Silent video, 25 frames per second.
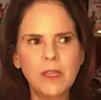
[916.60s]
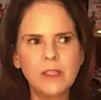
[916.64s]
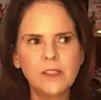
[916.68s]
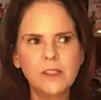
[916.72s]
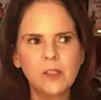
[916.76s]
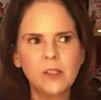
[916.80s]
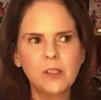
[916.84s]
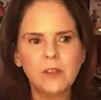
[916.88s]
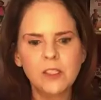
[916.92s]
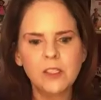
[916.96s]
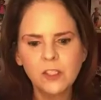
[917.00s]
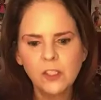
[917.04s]
and
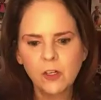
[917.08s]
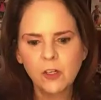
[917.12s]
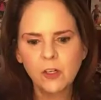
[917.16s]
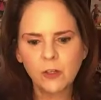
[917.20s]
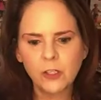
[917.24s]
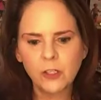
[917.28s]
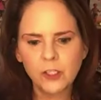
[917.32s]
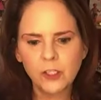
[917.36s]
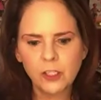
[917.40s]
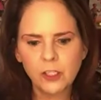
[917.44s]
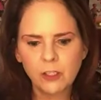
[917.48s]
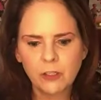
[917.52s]
so this
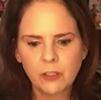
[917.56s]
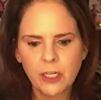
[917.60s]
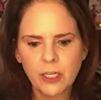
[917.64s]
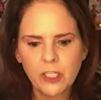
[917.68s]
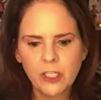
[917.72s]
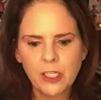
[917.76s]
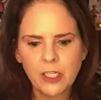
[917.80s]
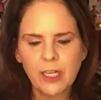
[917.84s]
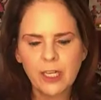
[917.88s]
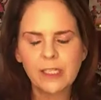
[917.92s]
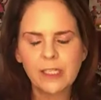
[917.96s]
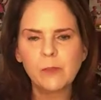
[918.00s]
current
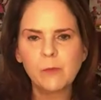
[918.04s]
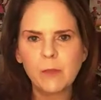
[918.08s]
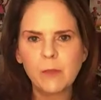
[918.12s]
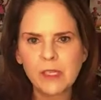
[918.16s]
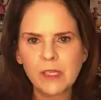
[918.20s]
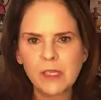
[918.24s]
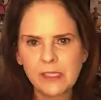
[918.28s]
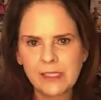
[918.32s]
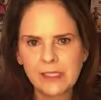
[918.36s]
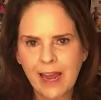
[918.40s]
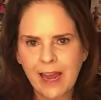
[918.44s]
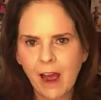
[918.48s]
generation has
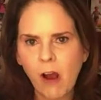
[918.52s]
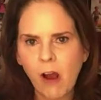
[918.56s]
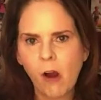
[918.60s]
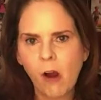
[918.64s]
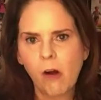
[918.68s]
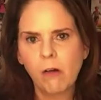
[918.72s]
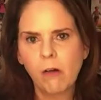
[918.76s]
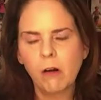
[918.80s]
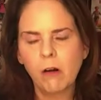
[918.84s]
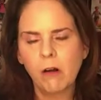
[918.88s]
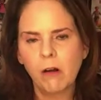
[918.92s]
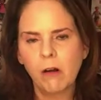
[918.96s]
missed
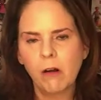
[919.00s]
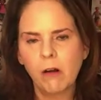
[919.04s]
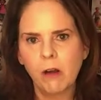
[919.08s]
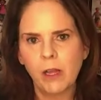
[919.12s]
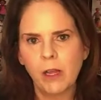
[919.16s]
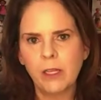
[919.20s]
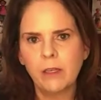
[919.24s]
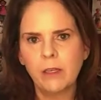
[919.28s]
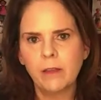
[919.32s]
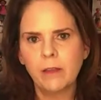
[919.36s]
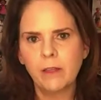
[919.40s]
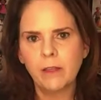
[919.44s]
out
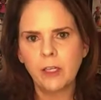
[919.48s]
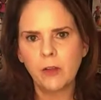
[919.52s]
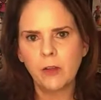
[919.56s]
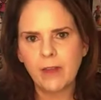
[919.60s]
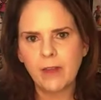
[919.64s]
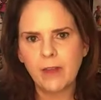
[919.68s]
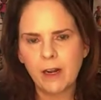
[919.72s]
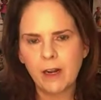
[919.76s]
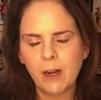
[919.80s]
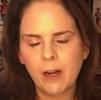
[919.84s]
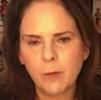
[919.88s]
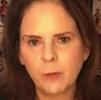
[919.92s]
on, you
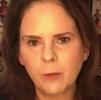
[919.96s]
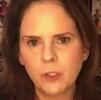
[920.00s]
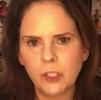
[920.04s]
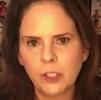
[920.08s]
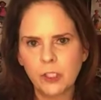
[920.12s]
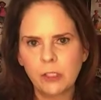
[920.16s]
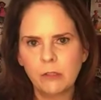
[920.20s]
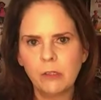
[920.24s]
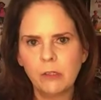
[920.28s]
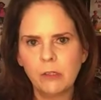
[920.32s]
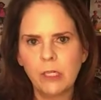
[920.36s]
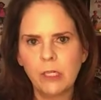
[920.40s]
know, that
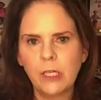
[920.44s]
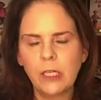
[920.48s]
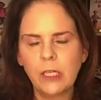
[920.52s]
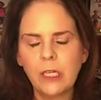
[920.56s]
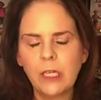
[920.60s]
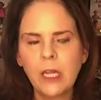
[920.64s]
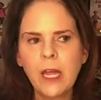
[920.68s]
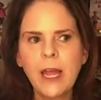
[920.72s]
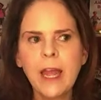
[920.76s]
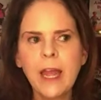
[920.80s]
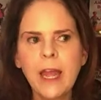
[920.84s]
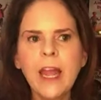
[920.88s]

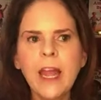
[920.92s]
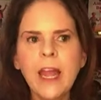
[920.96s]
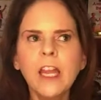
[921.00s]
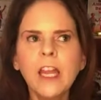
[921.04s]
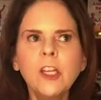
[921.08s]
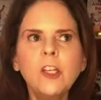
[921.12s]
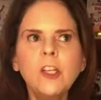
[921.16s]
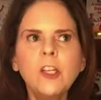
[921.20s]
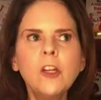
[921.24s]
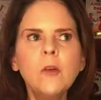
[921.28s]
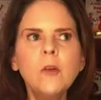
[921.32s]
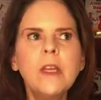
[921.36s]
opportunity. Mm-hmm.
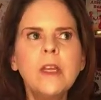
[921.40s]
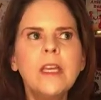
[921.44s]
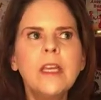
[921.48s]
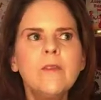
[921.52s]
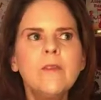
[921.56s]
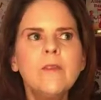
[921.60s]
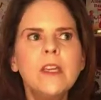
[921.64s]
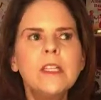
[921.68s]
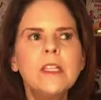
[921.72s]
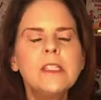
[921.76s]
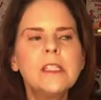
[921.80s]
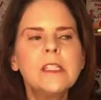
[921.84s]
And you know,
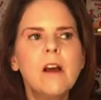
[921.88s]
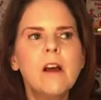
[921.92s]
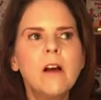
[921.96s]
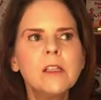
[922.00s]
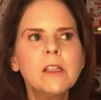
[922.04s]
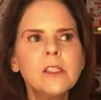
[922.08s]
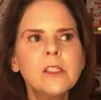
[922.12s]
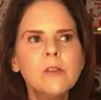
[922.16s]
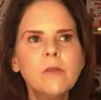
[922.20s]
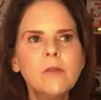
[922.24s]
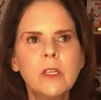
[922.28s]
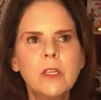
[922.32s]
it's
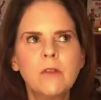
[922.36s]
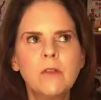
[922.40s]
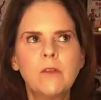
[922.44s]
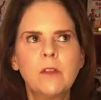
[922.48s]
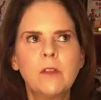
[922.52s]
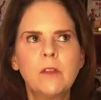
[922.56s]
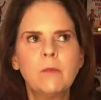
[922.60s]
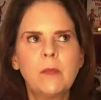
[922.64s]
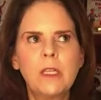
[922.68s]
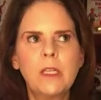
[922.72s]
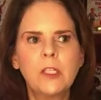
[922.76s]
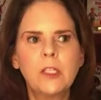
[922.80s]
also
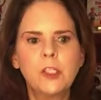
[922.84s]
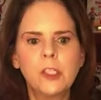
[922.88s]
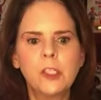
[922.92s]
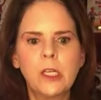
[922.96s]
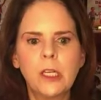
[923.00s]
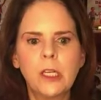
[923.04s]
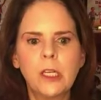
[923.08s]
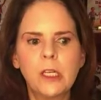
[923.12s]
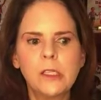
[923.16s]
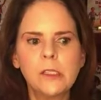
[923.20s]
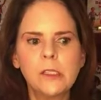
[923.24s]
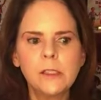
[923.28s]
given me a
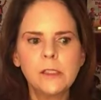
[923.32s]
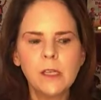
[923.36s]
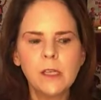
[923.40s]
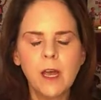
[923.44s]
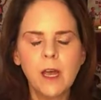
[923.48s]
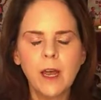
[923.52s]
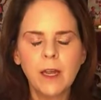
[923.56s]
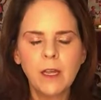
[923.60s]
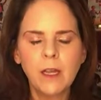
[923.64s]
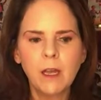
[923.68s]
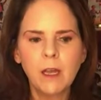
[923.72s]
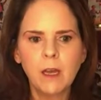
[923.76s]
chance.
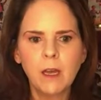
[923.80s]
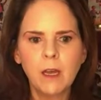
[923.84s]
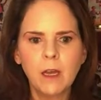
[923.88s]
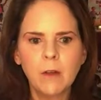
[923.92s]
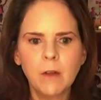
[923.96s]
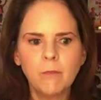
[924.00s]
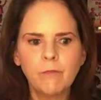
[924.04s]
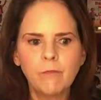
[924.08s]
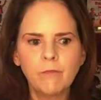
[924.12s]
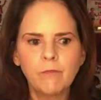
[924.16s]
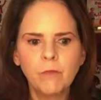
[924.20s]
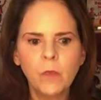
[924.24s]
I
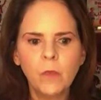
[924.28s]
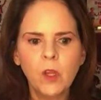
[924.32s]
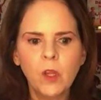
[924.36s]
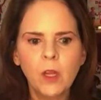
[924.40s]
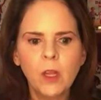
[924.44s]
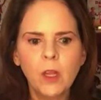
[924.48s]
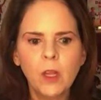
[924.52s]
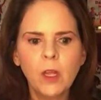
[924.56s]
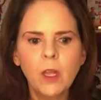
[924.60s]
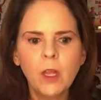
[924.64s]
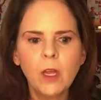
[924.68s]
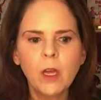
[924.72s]
um
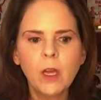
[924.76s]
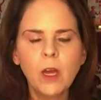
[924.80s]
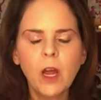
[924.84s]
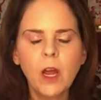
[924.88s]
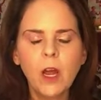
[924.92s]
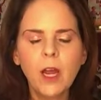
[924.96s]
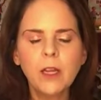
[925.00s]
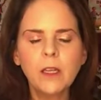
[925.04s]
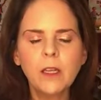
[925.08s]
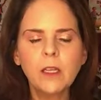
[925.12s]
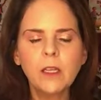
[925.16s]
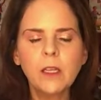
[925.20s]

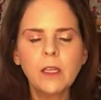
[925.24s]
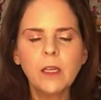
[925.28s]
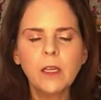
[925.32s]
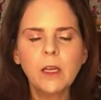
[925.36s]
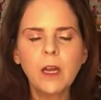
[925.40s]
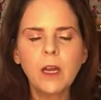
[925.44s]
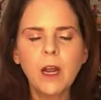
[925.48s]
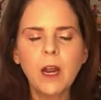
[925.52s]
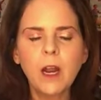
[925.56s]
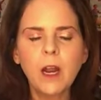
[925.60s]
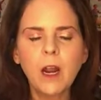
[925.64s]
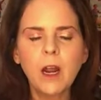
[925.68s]
I
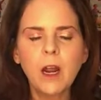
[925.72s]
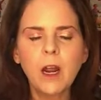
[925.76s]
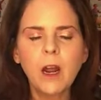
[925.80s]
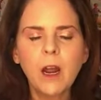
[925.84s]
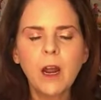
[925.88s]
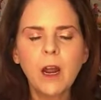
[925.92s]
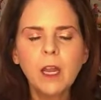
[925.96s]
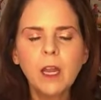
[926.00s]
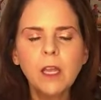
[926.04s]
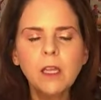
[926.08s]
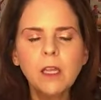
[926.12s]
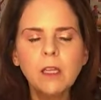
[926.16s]

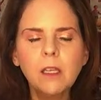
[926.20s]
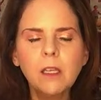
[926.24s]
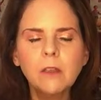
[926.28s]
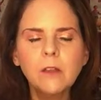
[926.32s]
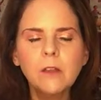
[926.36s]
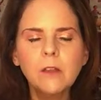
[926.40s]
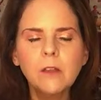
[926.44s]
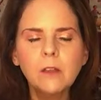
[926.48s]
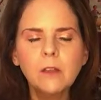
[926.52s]
I